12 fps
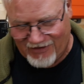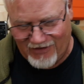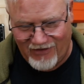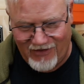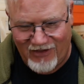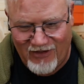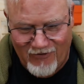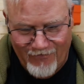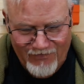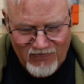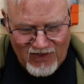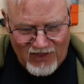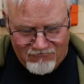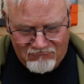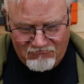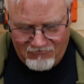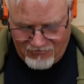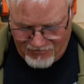And there you go.
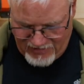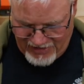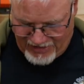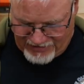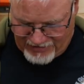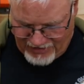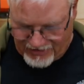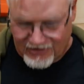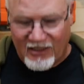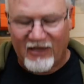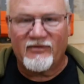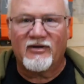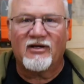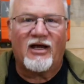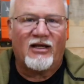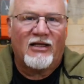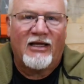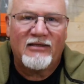Nice dust cover.
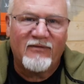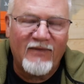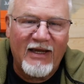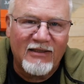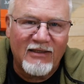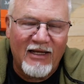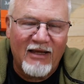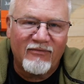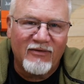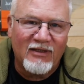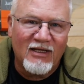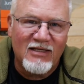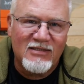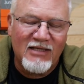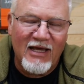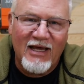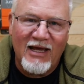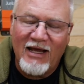I like the fact that Aferiy does
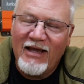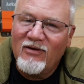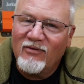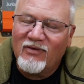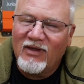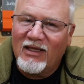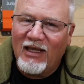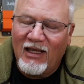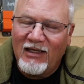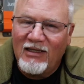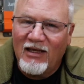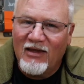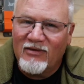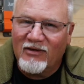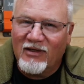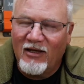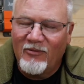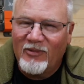that. I don't think any
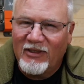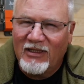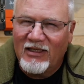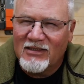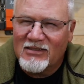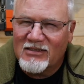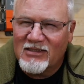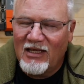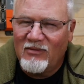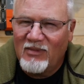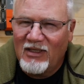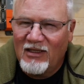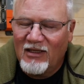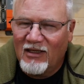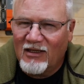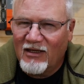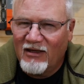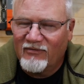other company has sent me
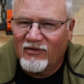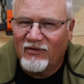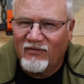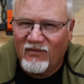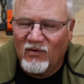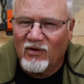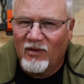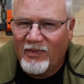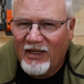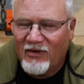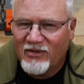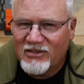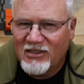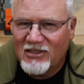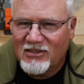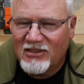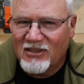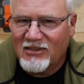a cover for a power
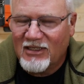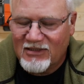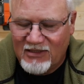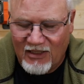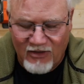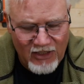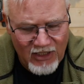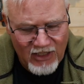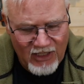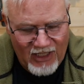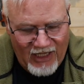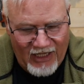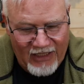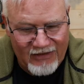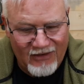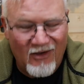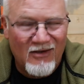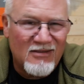station to test out.
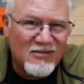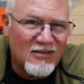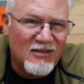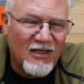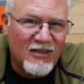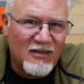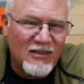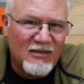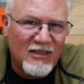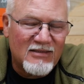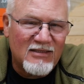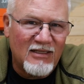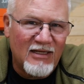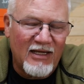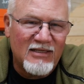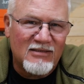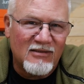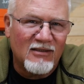And honestly, I think that's a
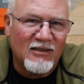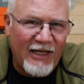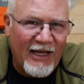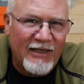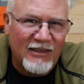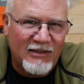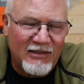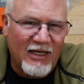nice little added